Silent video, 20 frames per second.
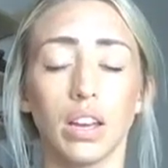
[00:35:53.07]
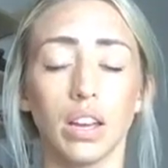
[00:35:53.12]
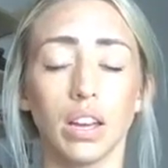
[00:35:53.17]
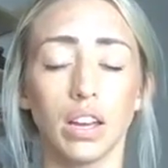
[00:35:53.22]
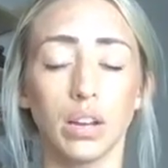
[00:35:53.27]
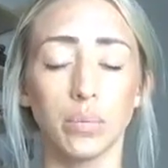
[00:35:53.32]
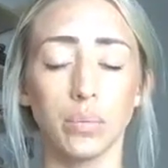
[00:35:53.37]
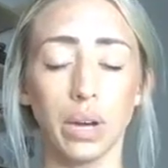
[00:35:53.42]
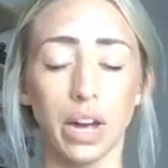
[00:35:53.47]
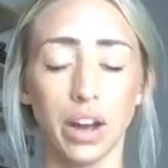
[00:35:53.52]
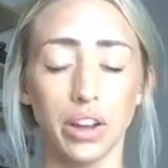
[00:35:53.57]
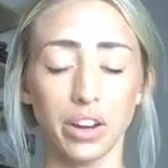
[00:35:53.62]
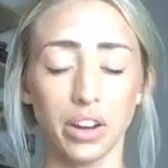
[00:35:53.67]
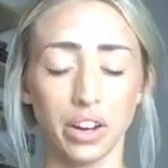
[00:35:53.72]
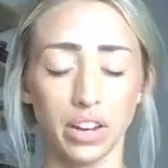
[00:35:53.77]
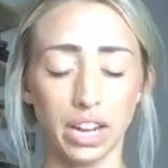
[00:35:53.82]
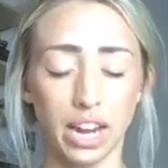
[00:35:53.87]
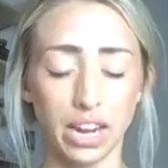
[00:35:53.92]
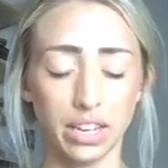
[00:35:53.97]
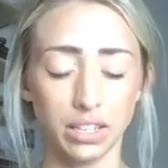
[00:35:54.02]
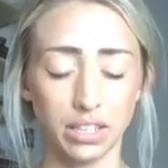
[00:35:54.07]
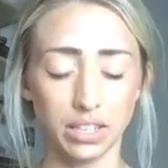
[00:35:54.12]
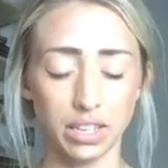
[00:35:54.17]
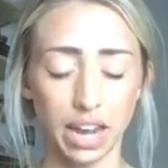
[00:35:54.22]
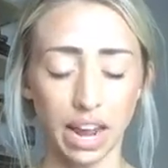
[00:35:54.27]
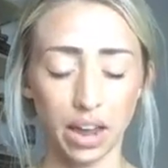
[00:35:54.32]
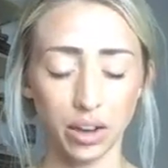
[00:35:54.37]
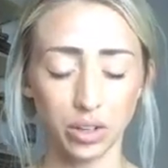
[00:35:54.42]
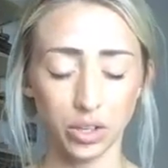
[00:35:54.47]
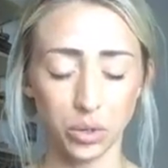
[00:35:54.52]
And bow your gaze
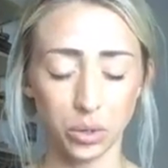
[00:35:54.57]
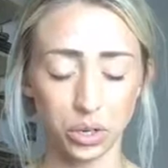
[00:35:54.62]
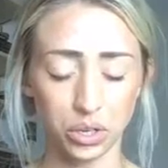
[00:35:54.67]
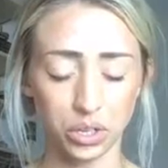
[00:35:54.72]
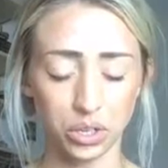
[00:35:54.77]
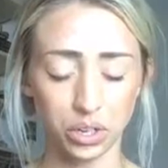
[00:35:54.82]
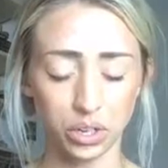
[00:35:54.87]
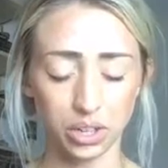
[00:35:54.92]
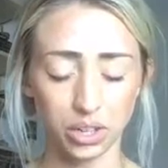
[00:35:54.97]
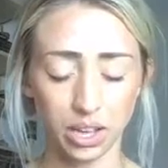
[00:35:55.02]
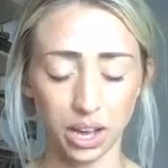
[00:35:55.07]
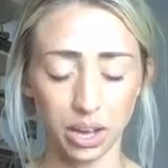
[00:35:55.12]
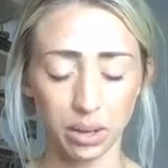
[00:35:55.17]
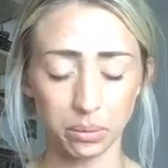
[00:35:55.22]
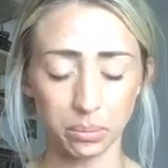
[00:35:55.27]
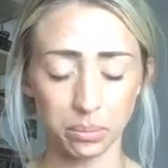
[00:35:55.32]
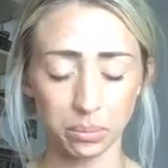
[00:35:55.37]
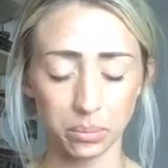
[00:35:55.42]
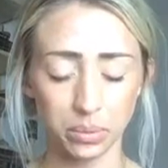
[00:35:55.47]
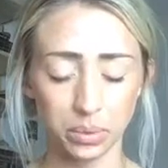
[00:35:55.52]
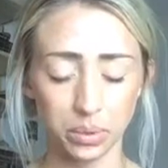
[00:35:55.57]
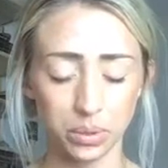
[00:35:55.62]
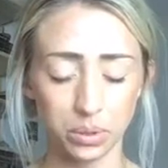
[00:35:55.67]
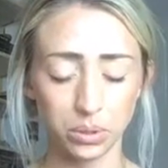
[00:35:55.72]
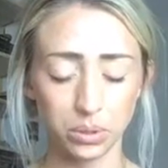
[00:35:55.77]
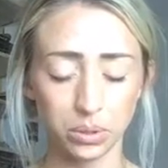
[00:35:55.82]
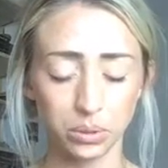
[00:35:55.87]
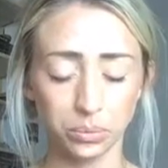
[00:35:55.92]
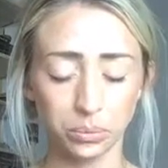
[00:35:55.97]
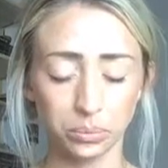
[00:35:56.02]
down towards your
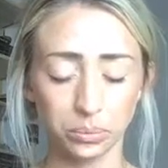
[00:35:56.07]
thumbs.